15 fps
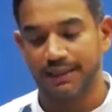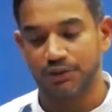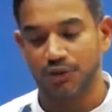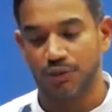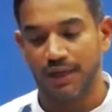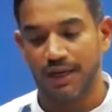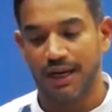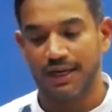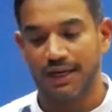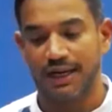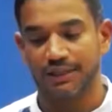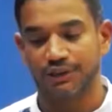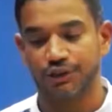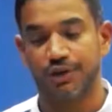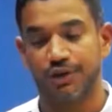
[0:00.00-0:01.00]
Only
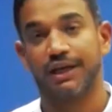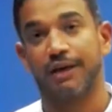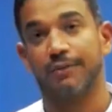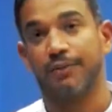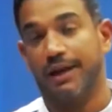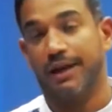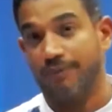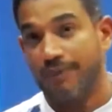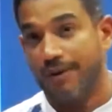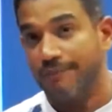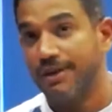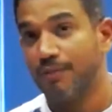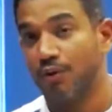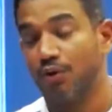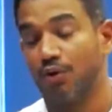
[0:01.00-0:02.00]
to having some
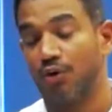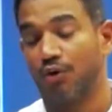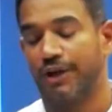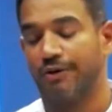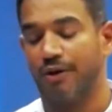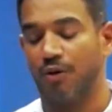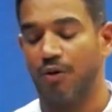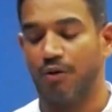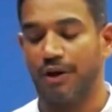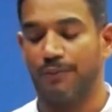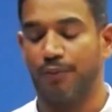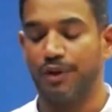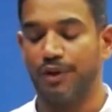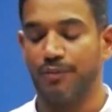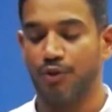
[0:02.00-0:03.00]
data
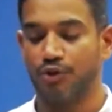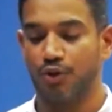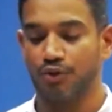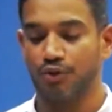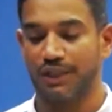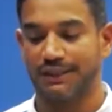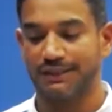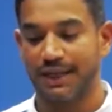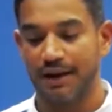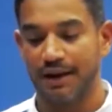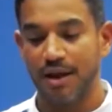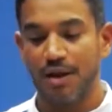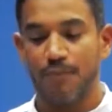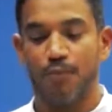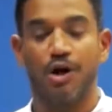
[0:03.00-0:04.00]
of the
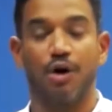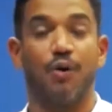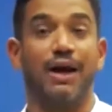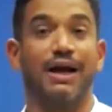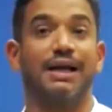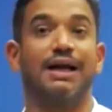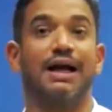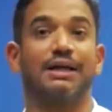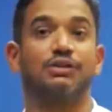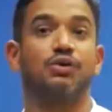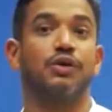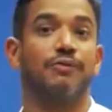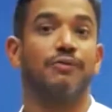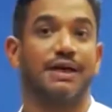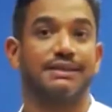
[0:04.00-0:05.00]
relationship that
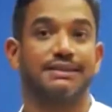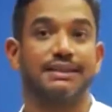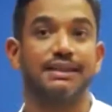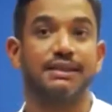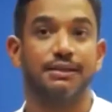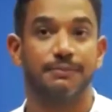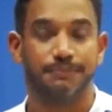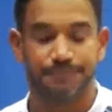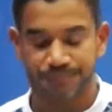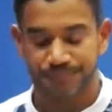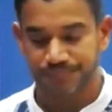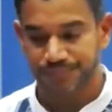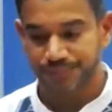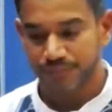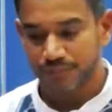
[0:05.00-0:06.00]
in
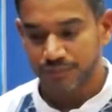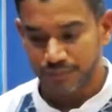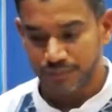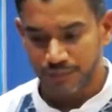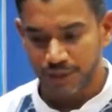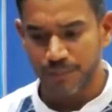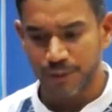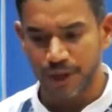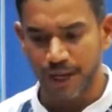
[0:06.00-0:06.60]
Brazil case,